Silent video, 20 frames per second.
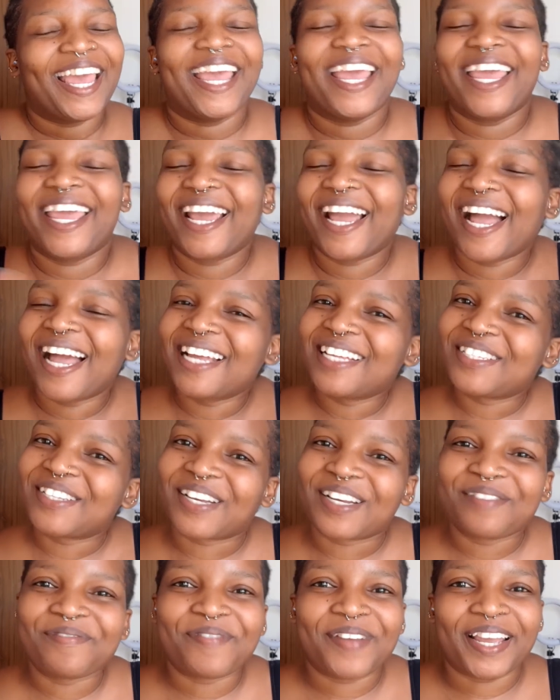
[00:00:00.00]
Hey guys,
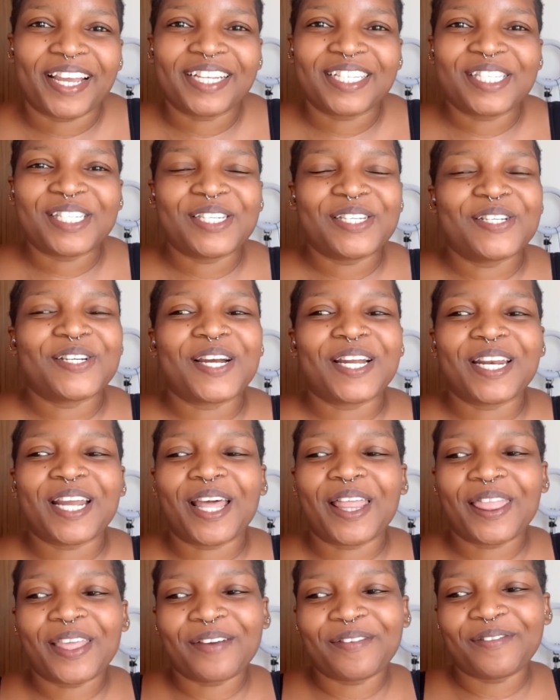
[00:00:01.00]
welcome back to
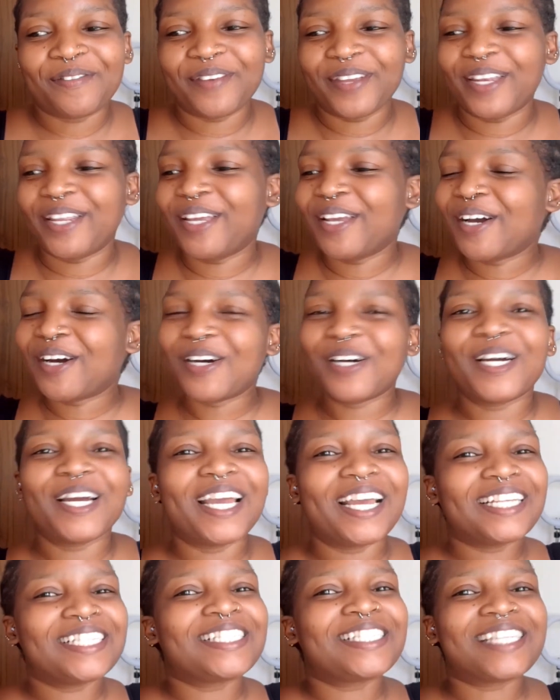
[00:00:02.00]
another video.
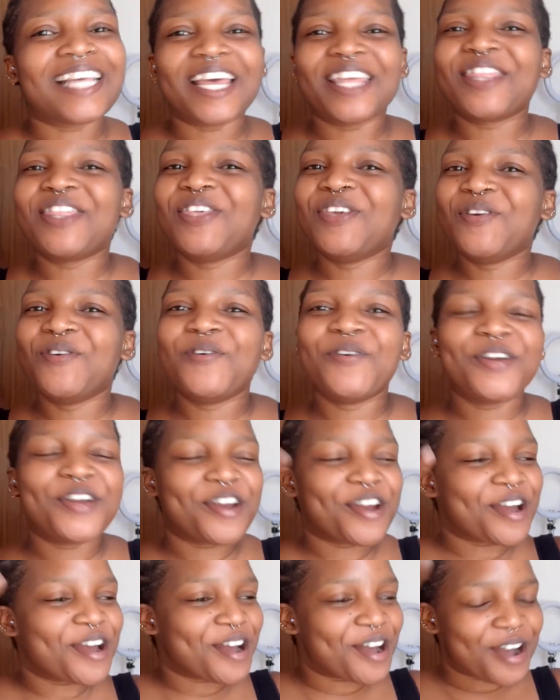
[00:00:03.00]
It's the new
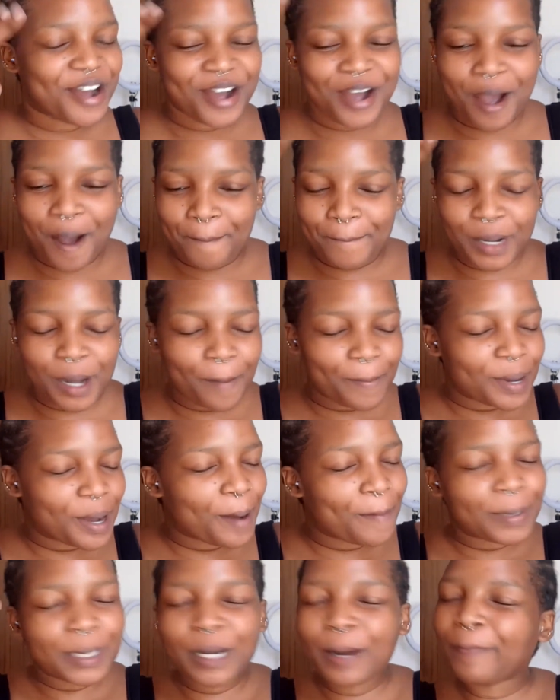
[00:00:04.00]
year, boo,
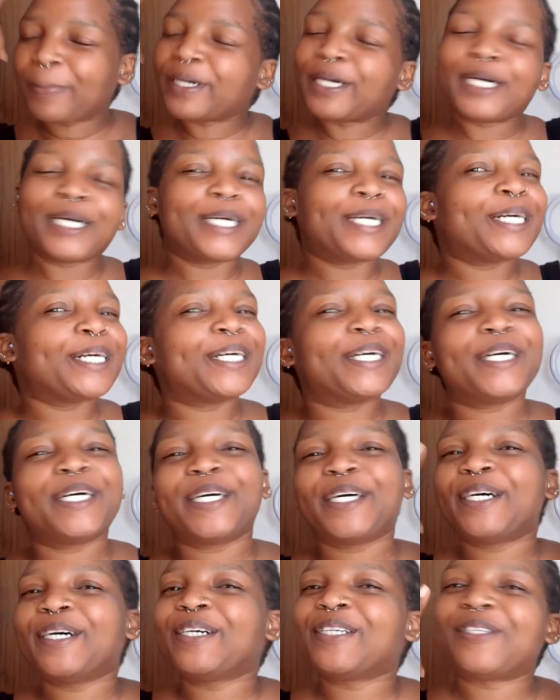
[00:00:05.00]
boo, boo,
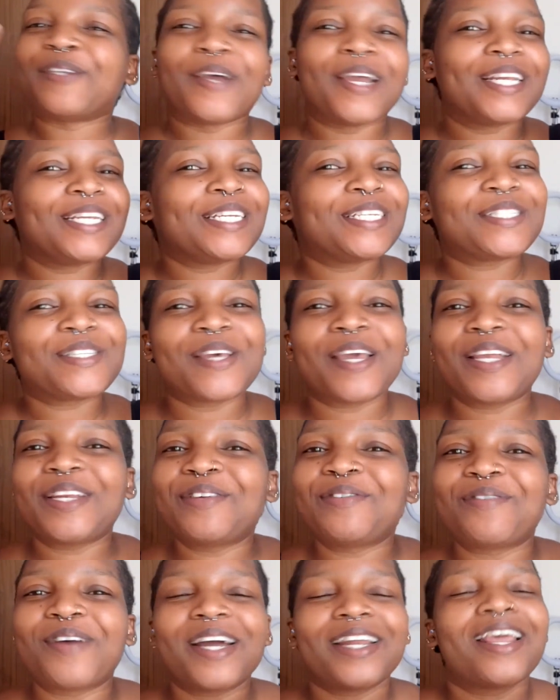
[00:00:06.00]
boo.
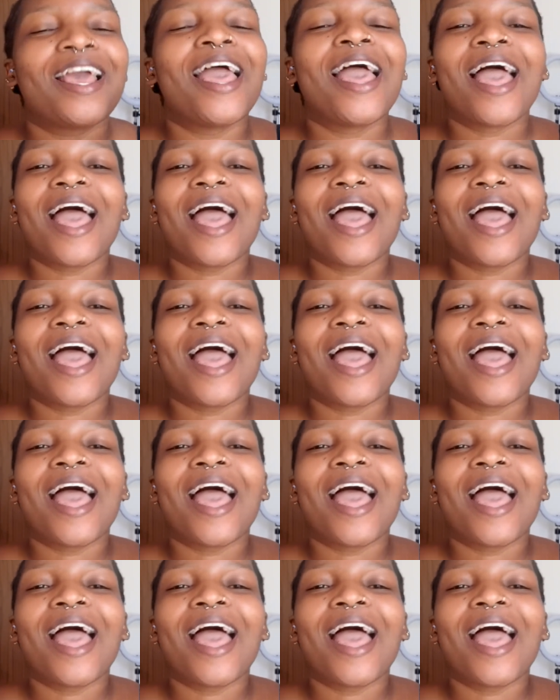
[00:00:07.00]
2021.